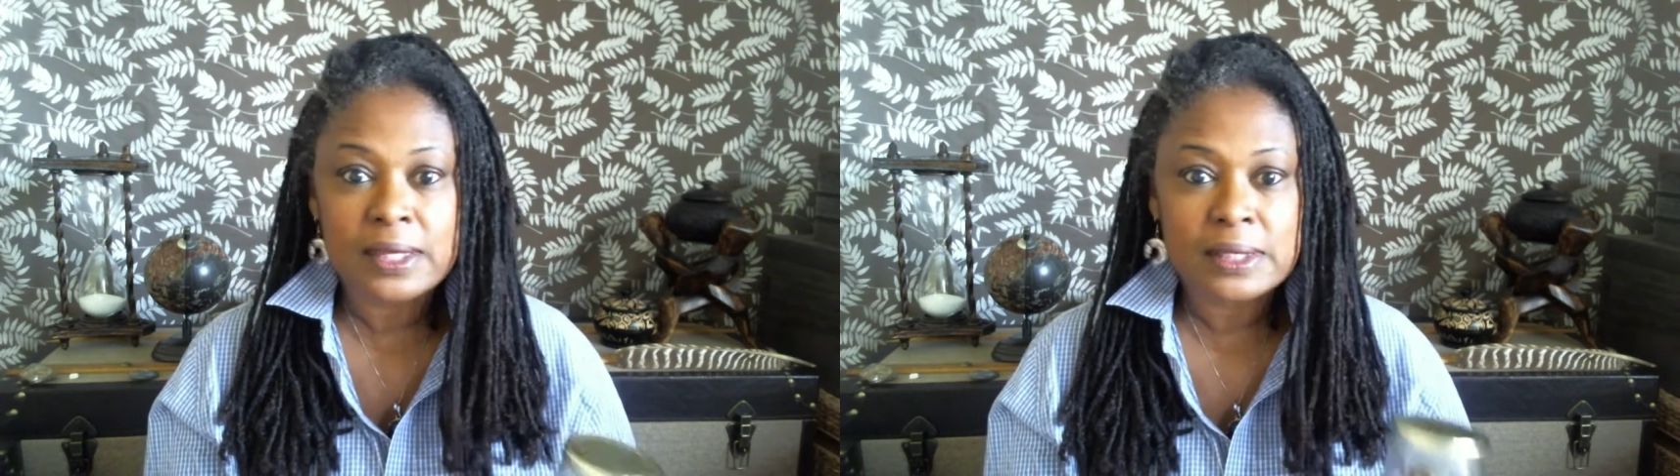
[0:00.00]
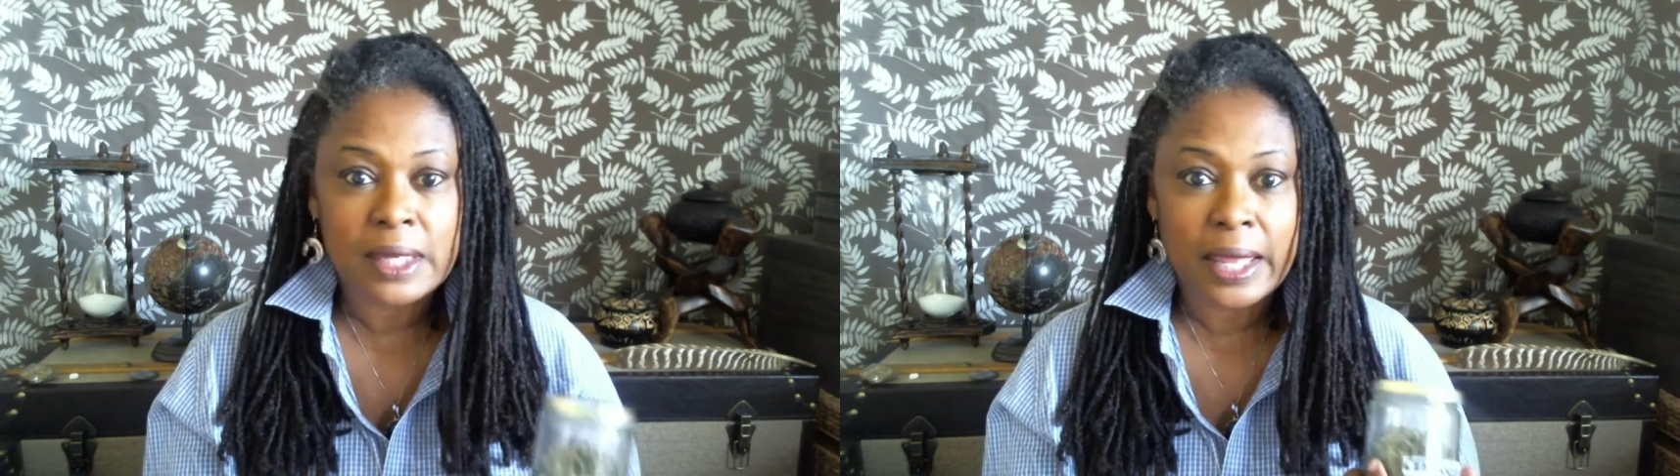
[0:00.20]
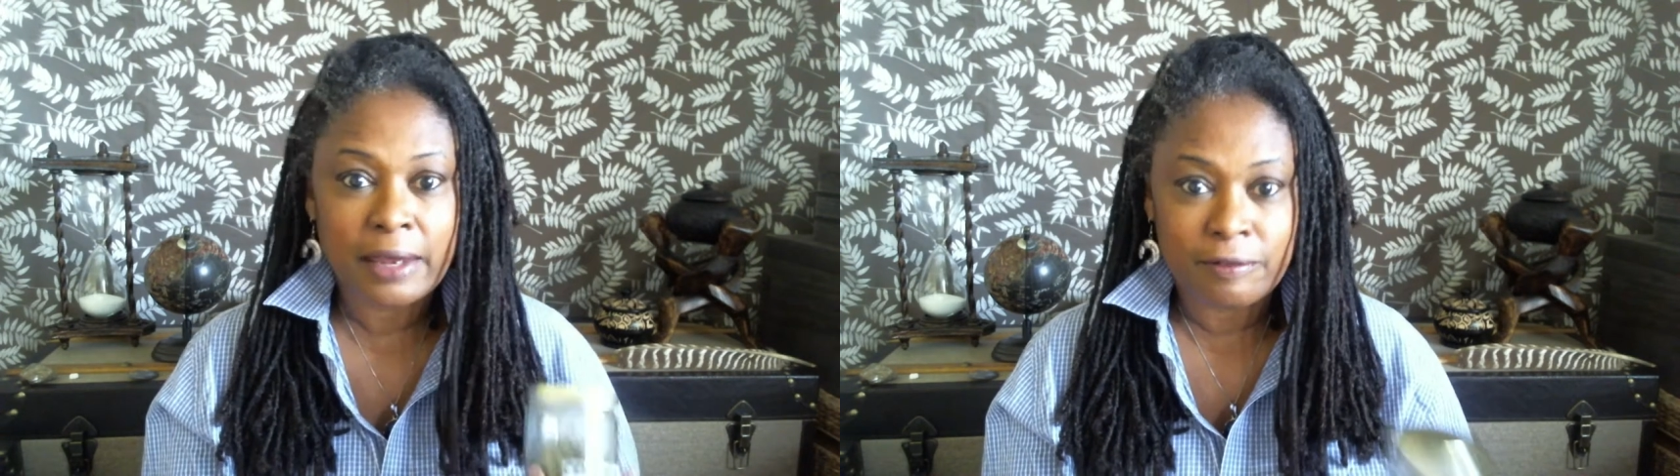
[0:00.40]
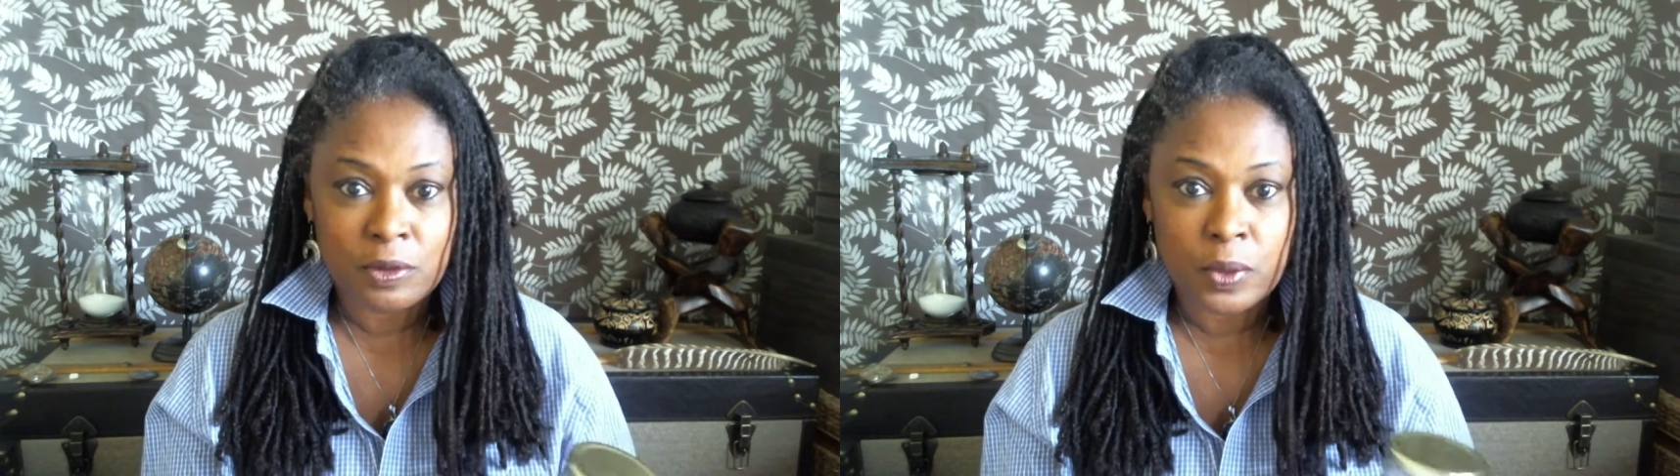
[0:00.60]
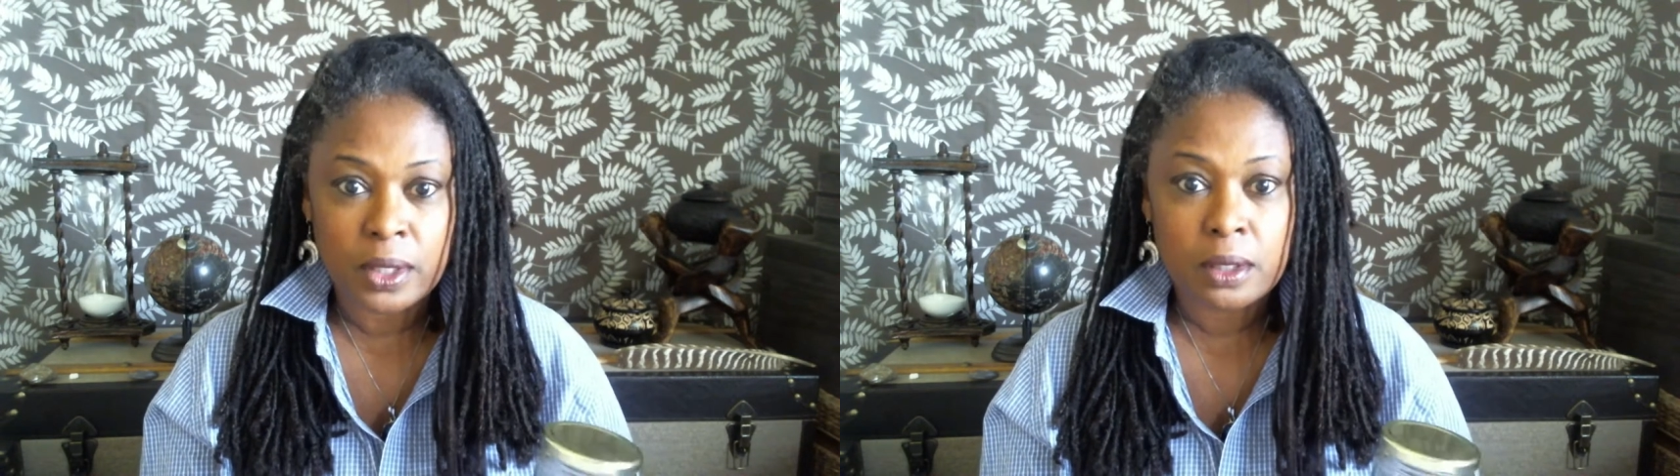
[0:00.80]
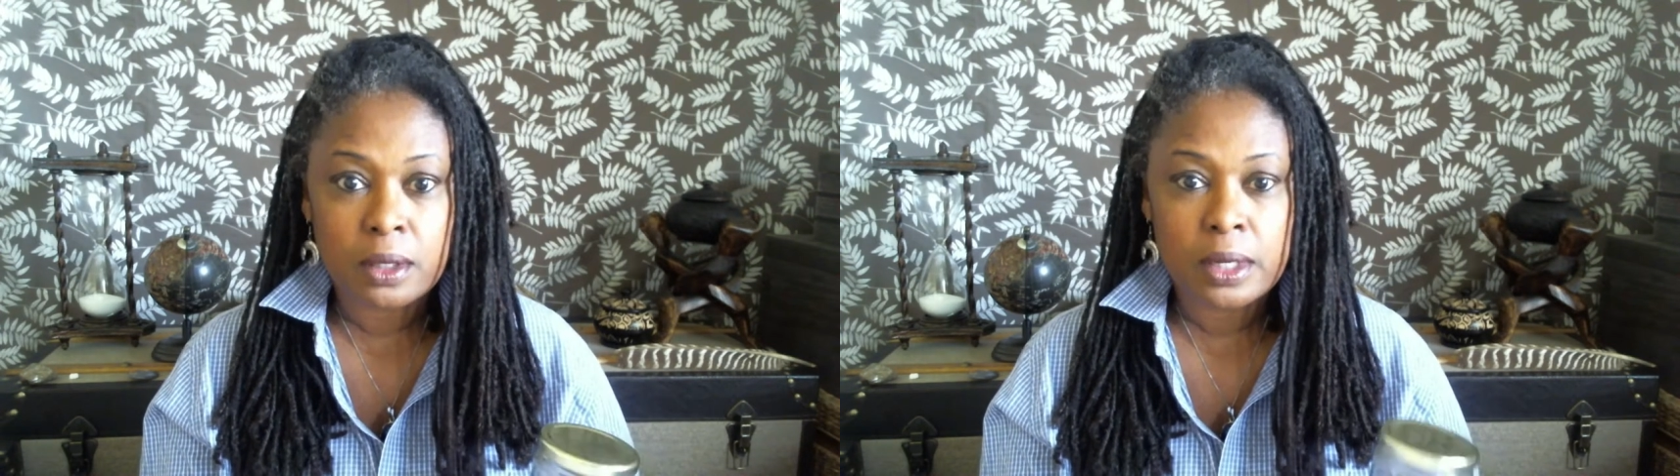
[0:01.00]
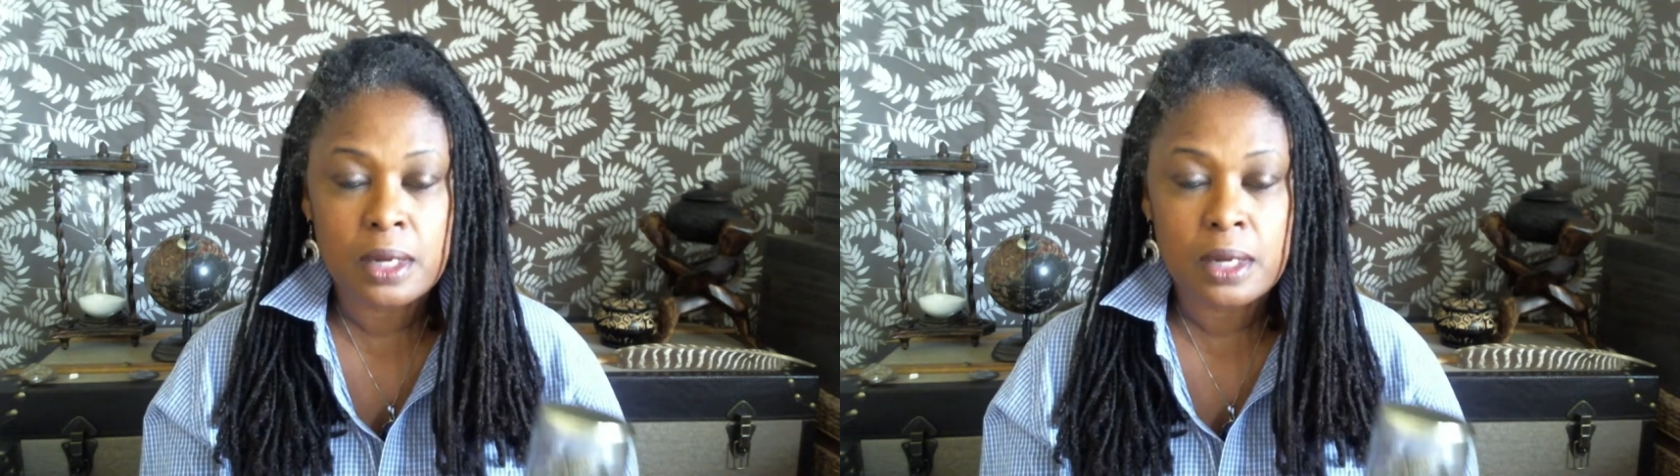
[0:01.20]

this everywhere.